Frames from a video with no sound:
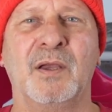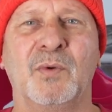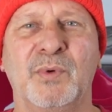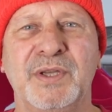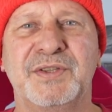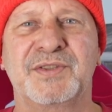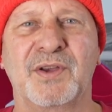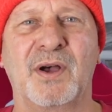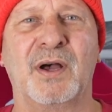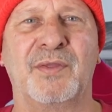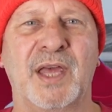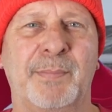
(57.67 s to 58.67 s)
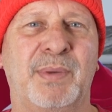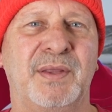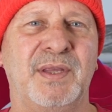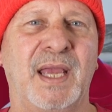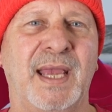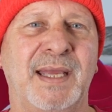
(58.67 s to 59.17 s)
We saw that by
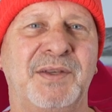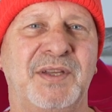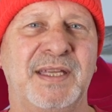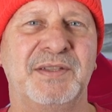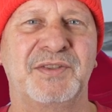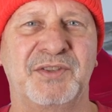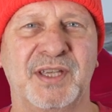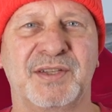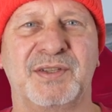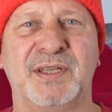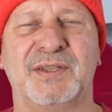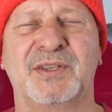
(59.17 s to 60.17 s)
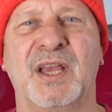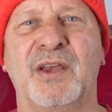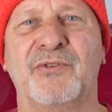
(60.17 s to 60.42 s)
the 1860s,